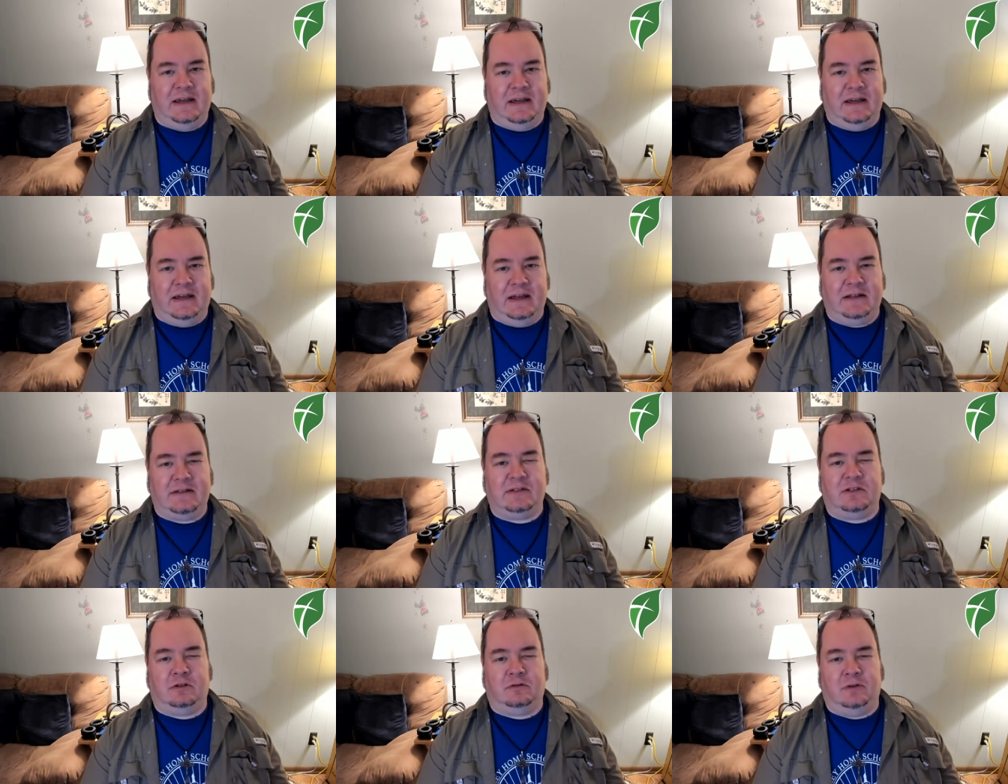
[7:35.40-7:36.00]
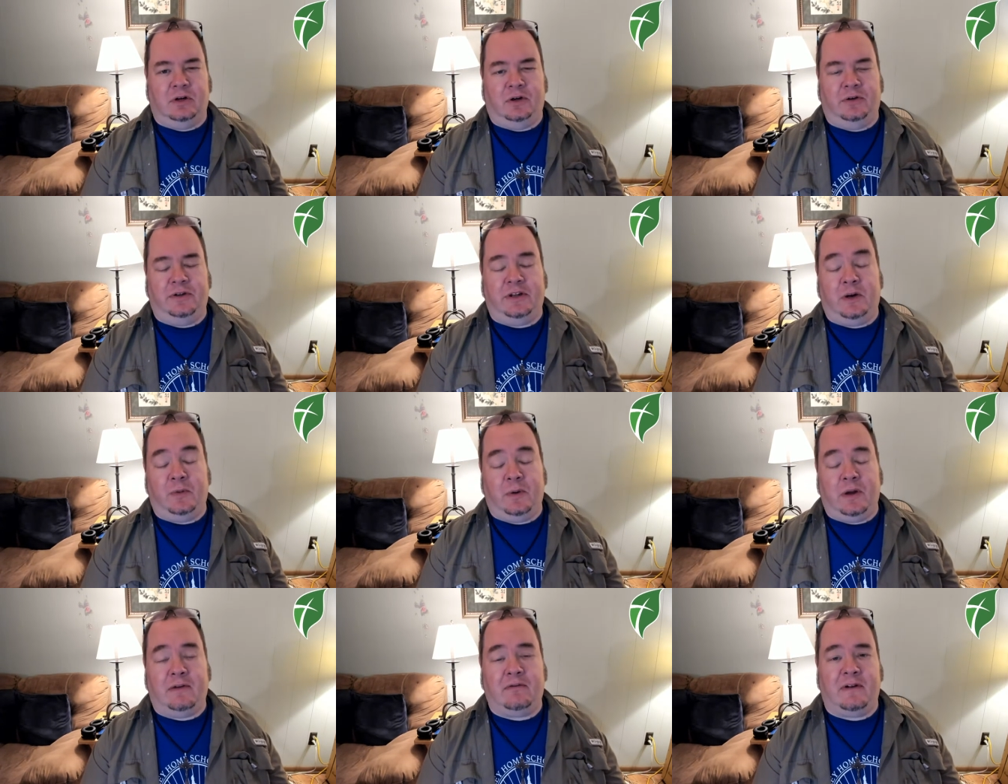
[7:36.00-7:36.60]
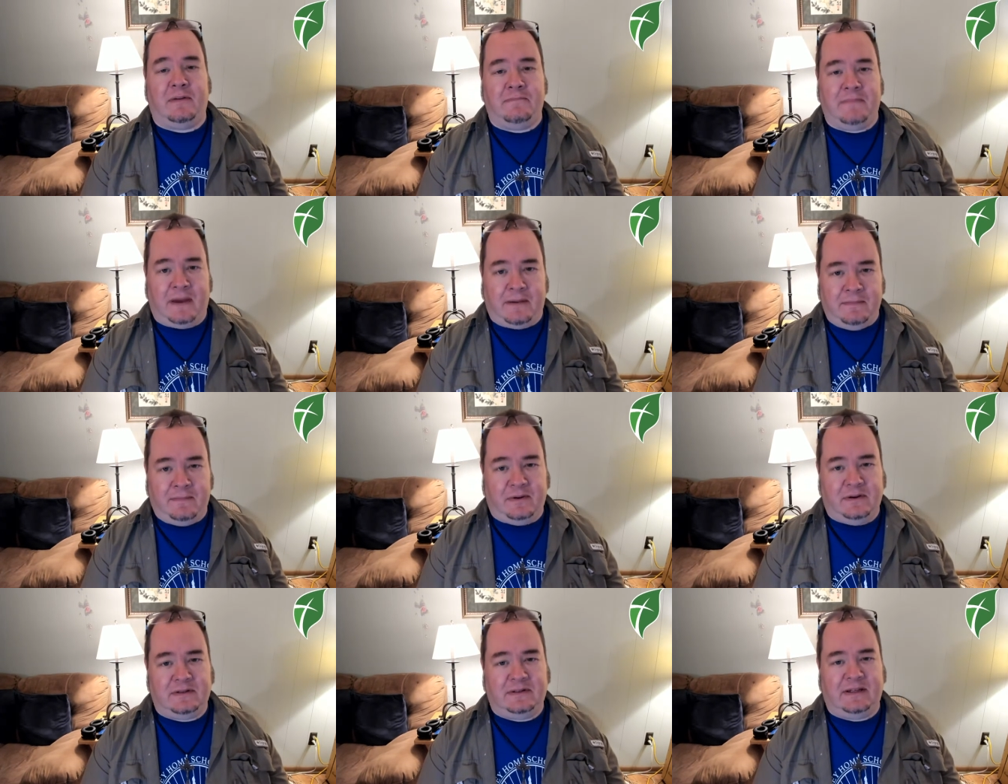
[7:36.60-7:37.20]
It's the road that we
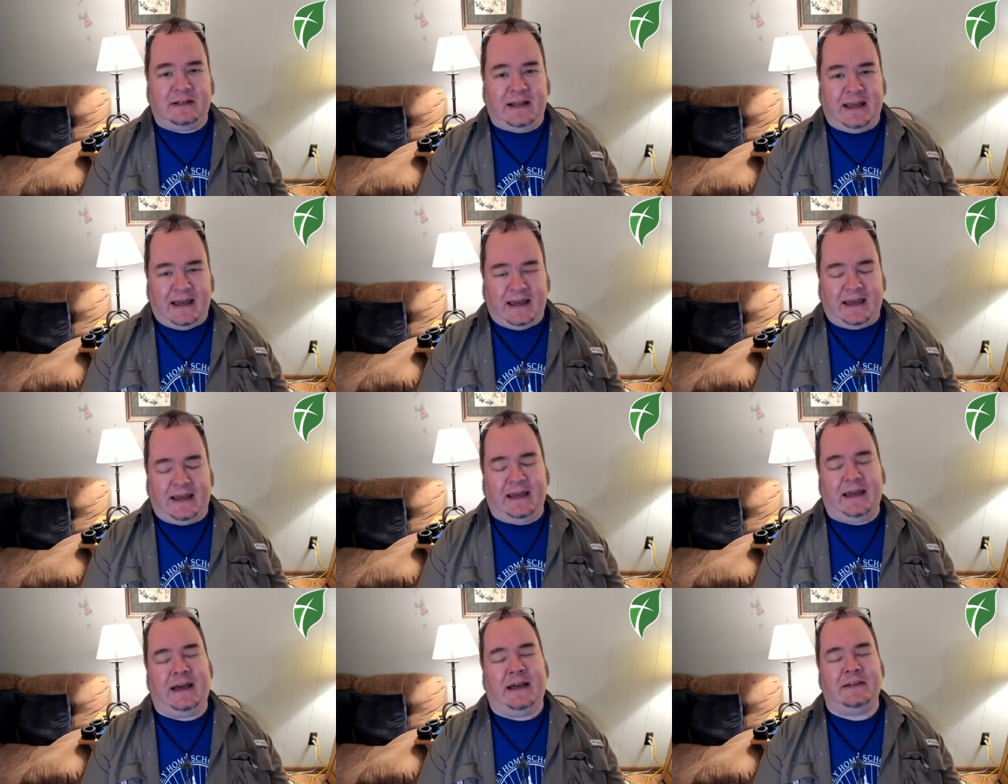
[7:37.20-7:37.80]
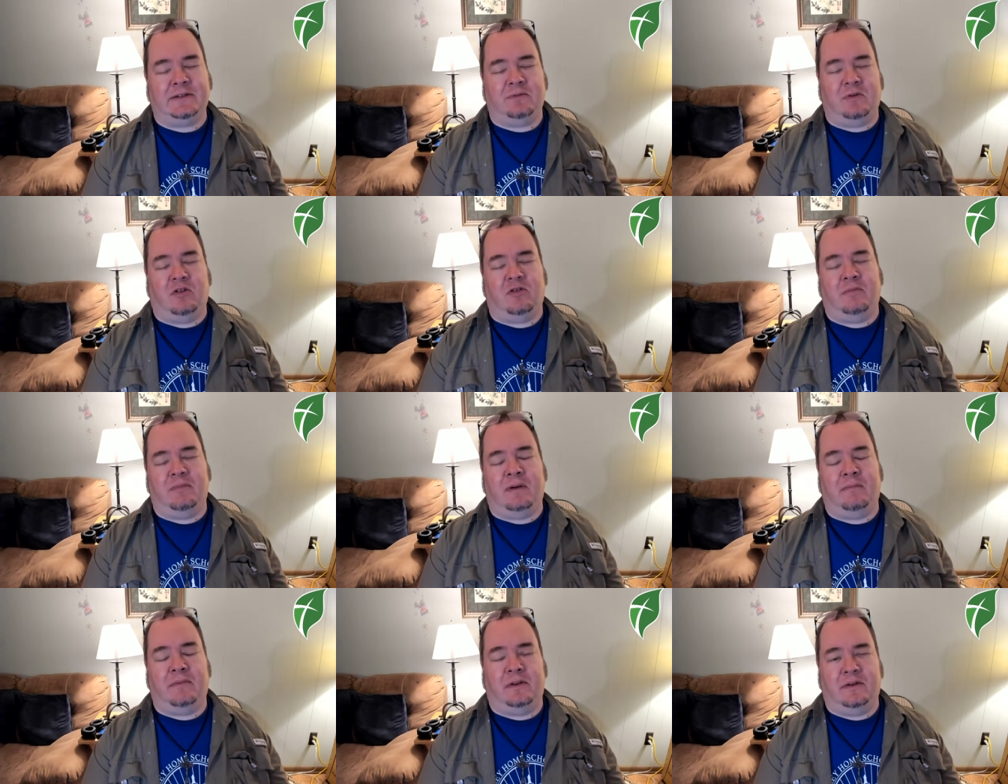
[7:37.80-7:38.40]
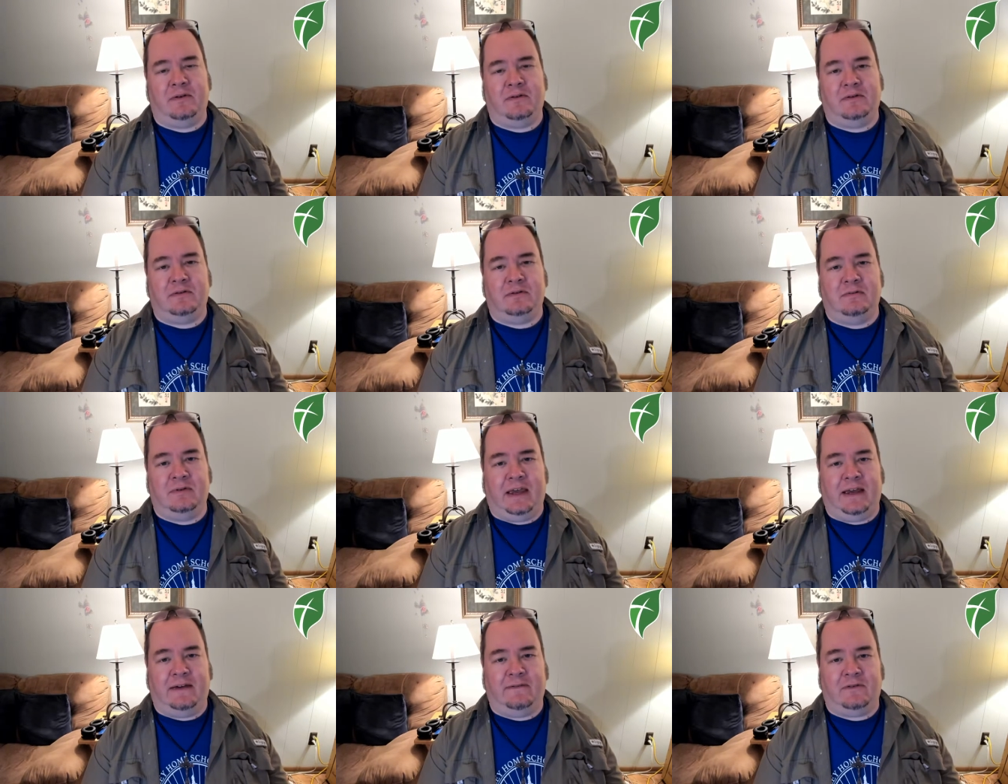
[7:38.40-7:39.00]
remember today as we remember those who
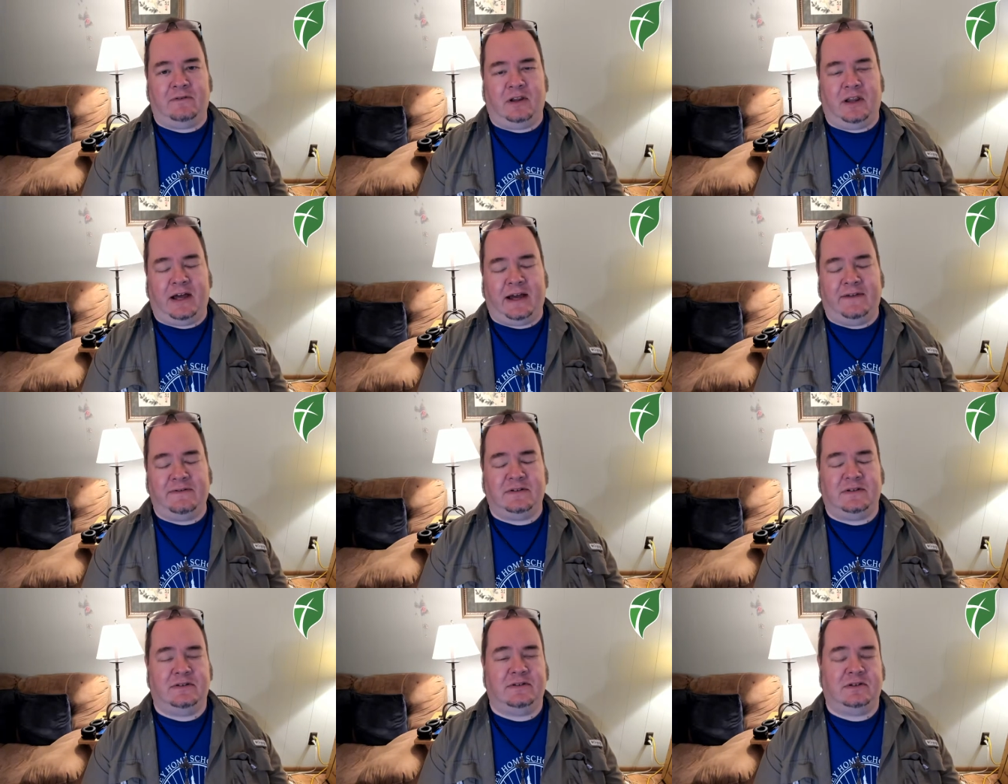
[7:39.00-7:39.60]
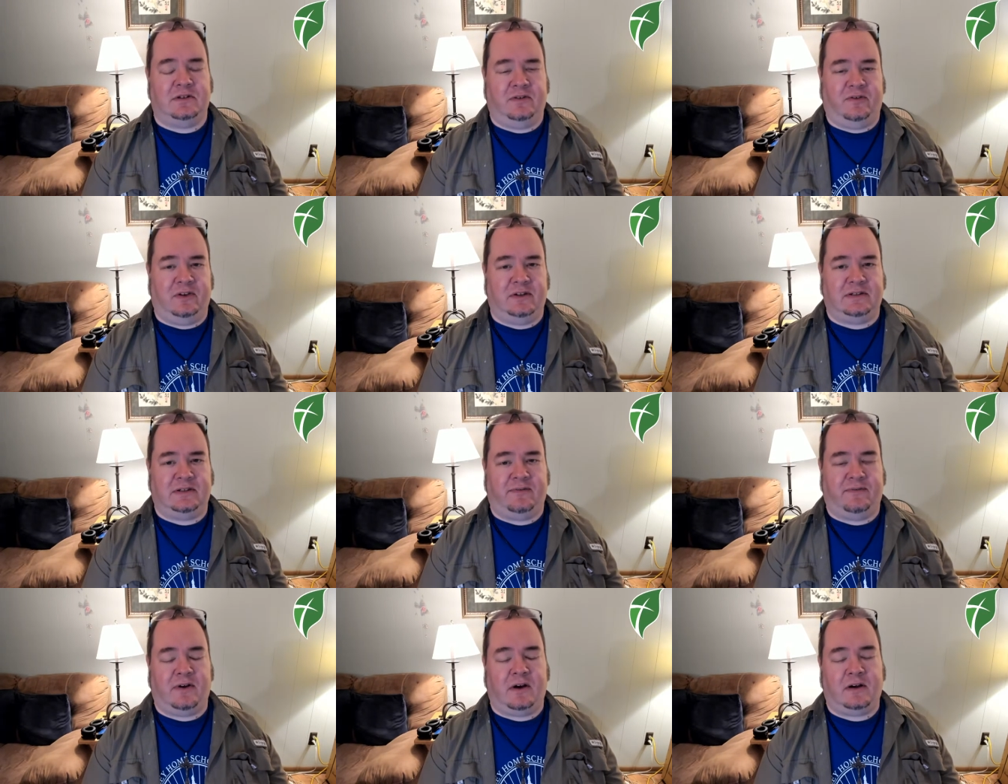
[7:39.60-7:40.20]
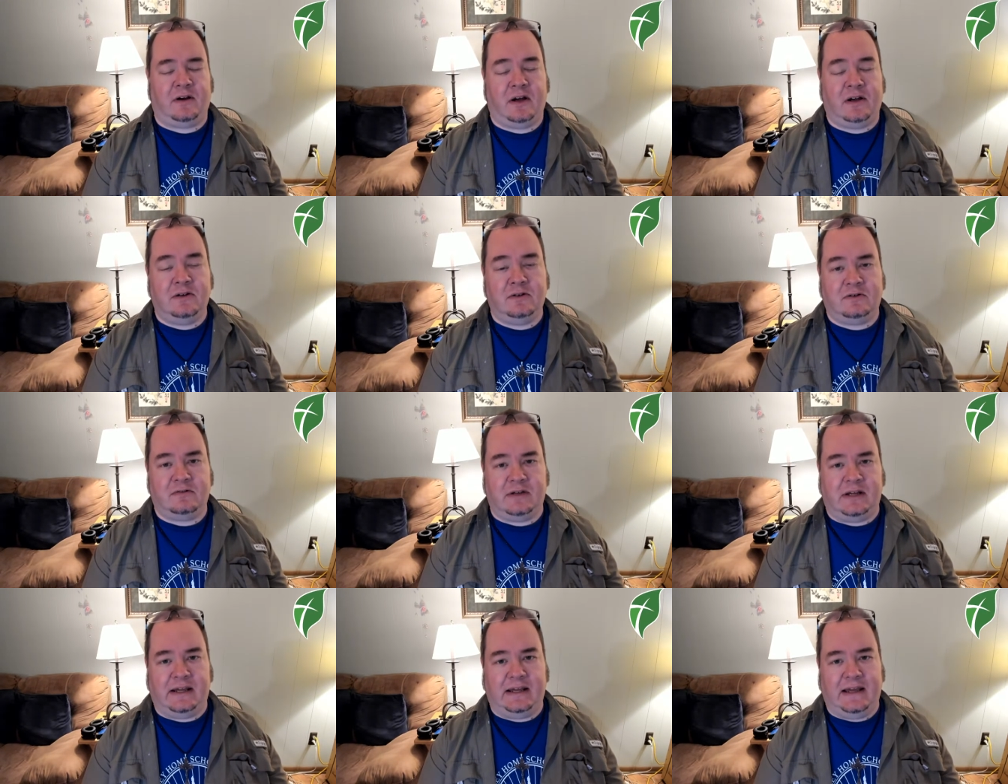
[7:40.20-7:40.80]
gave their lives in service of our
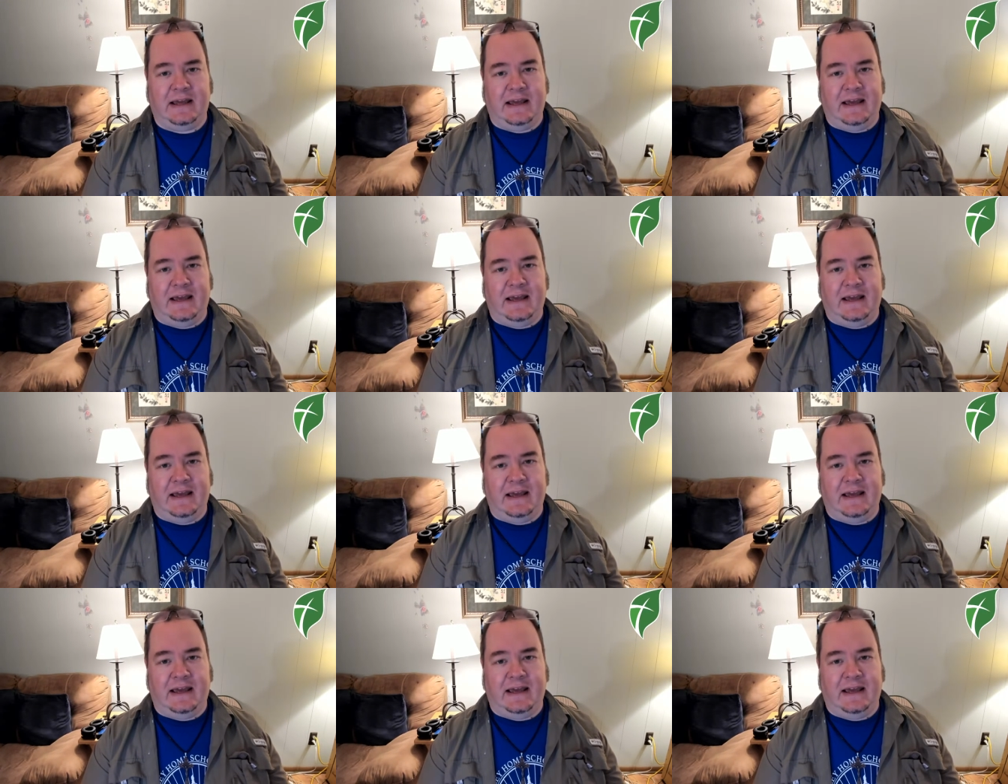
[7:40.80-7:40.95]
country.